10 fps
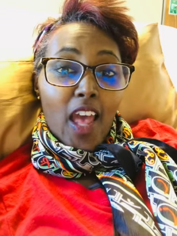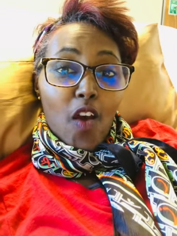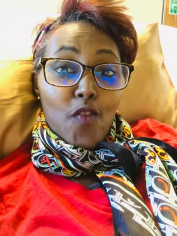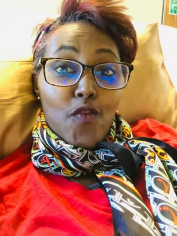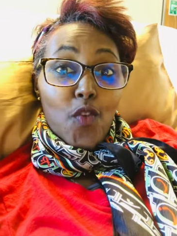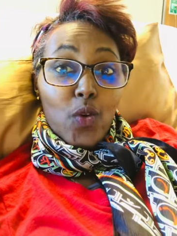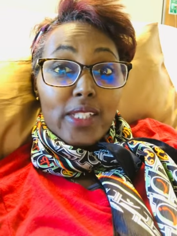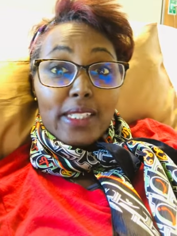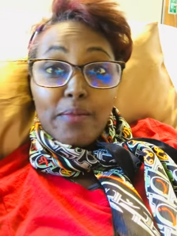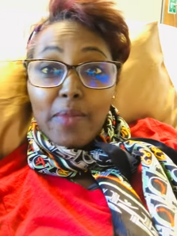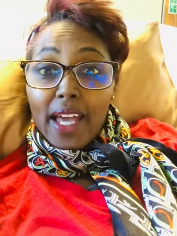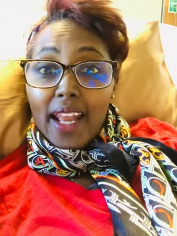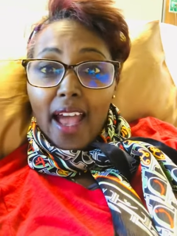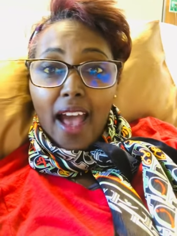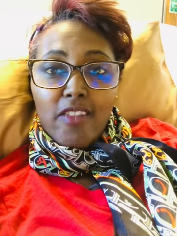and folding bed I
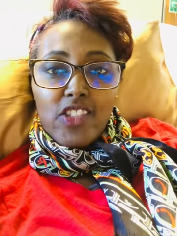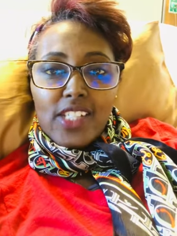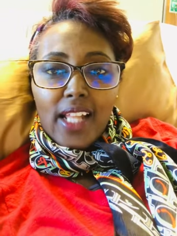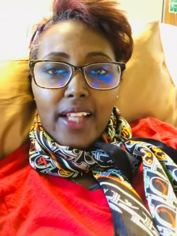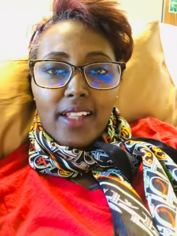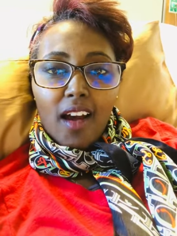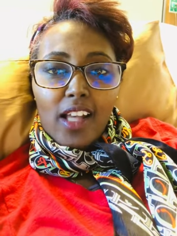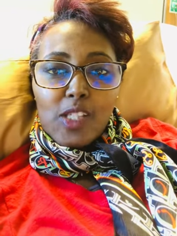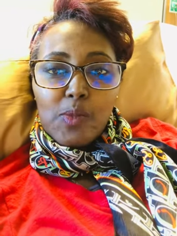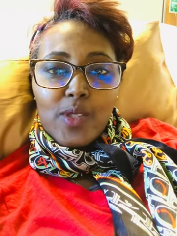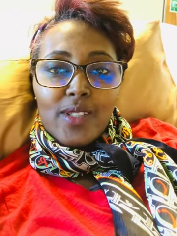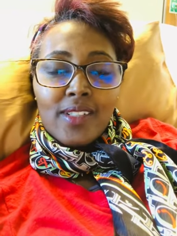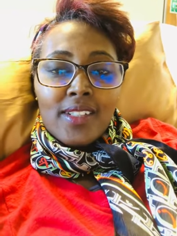have, just like the hospital.